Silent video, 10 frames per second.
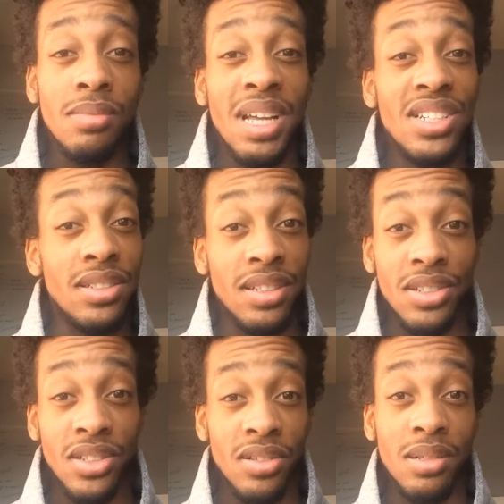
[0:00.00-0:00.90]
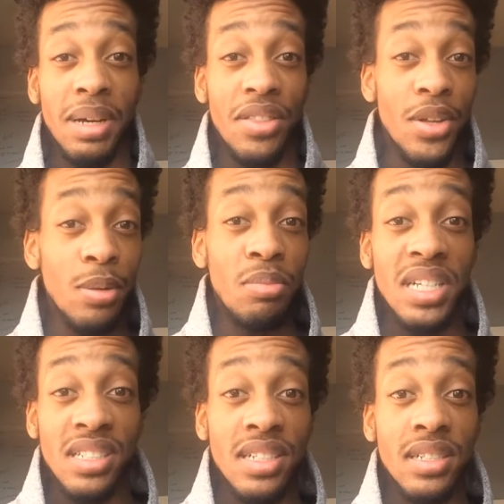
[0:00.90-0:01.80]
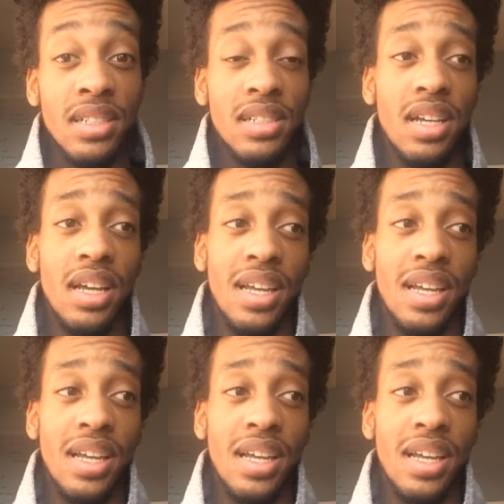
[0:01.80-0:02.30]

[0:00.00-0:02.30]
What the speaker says: I'm not just concerned about their business